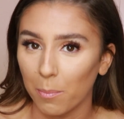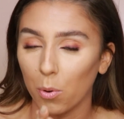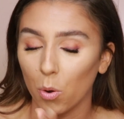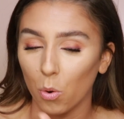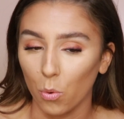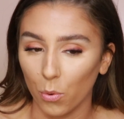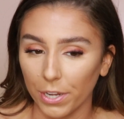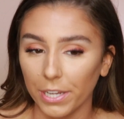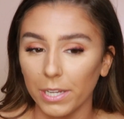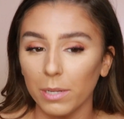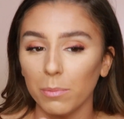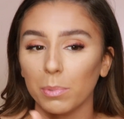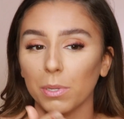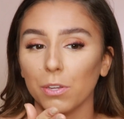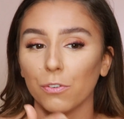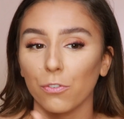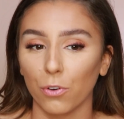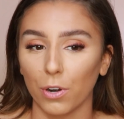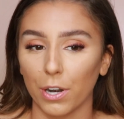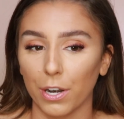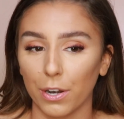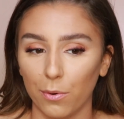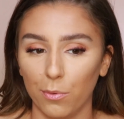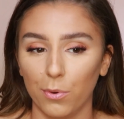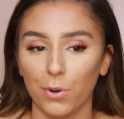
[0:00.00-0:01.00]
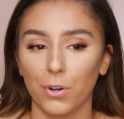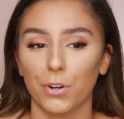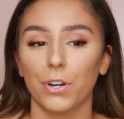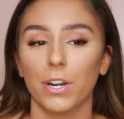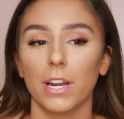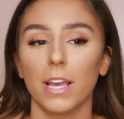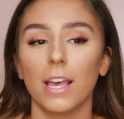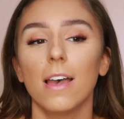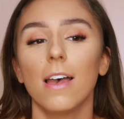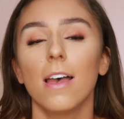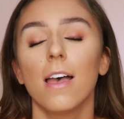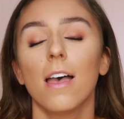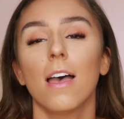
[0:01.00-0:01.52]
point before I ordered
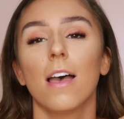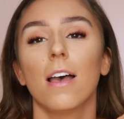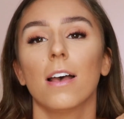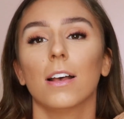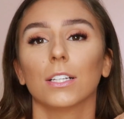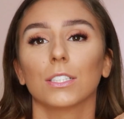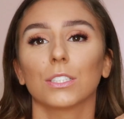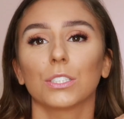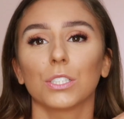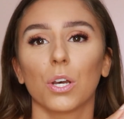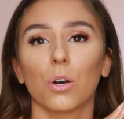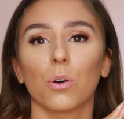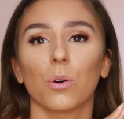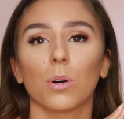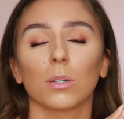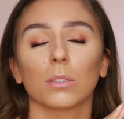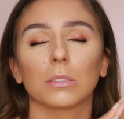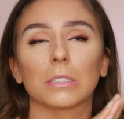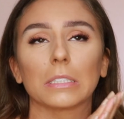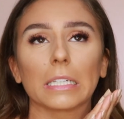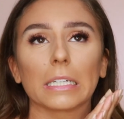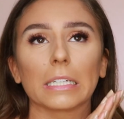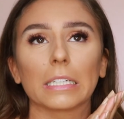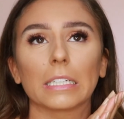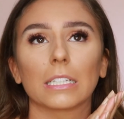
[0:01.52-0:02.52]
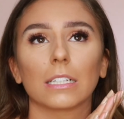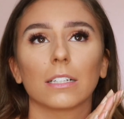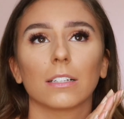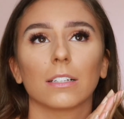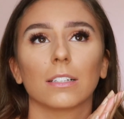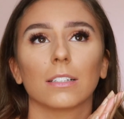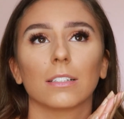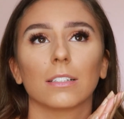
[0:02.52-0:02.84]
it. So I was like,